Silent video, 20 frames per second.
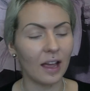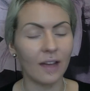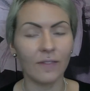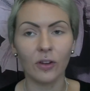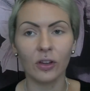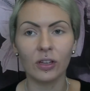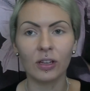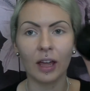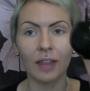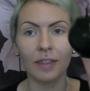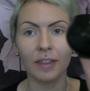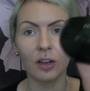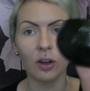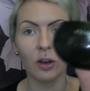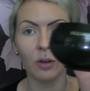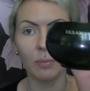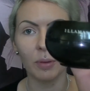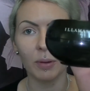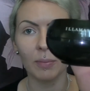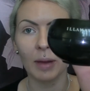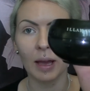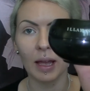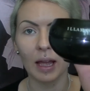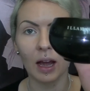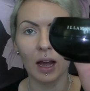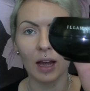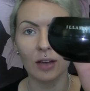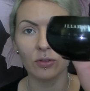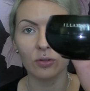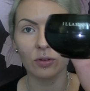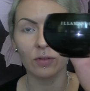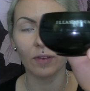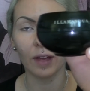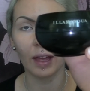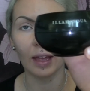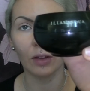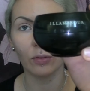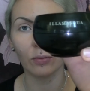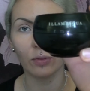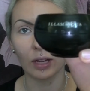I've got nothing on but my Hydra
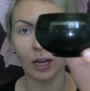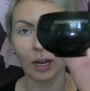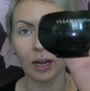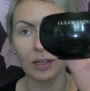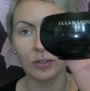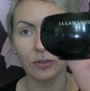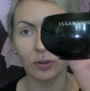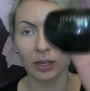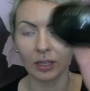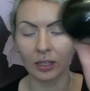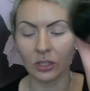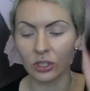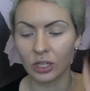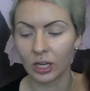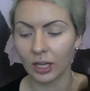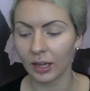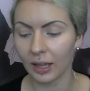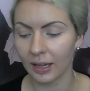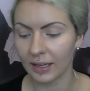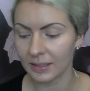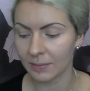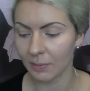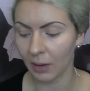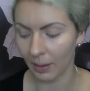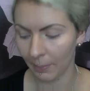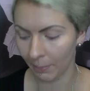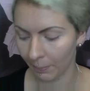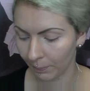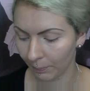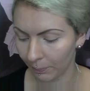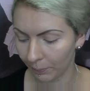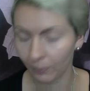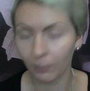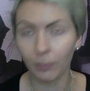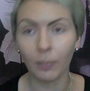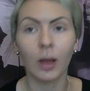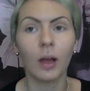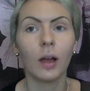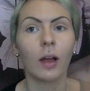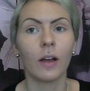Veil Rehydrating Gel as my
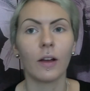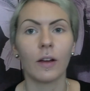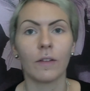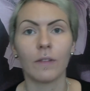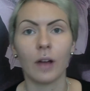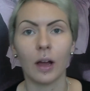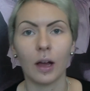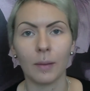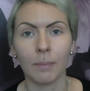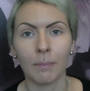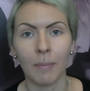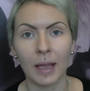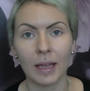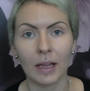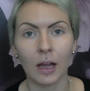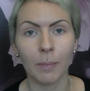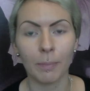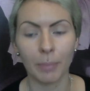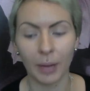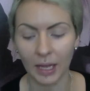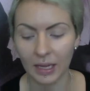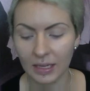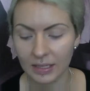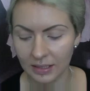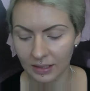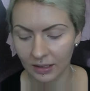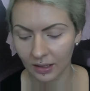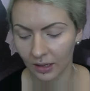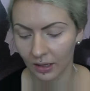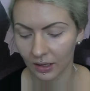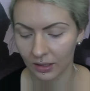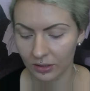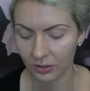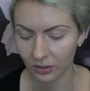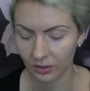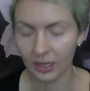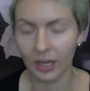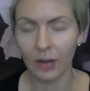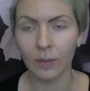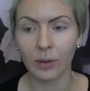makeup base.
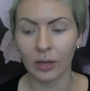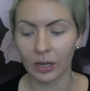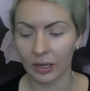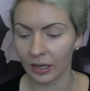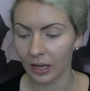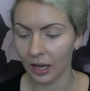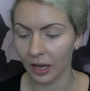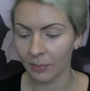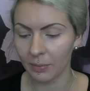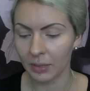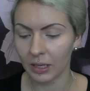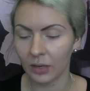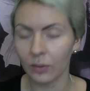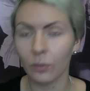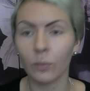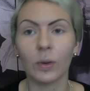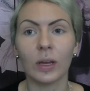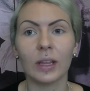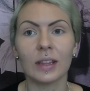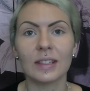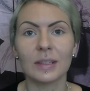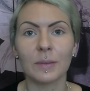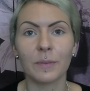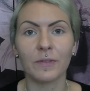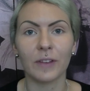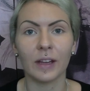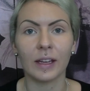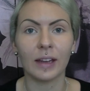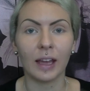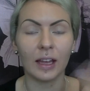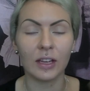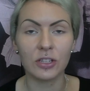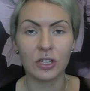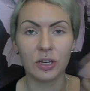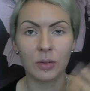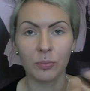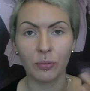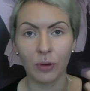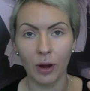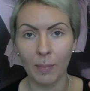So now we're going to come in with some
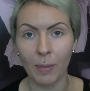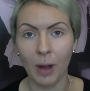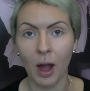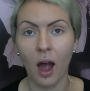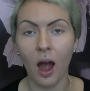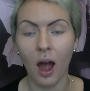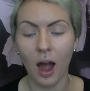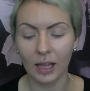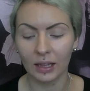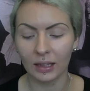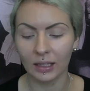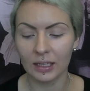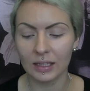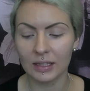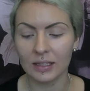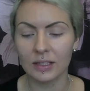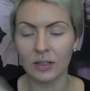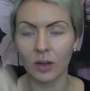foundation and prep our eyelids.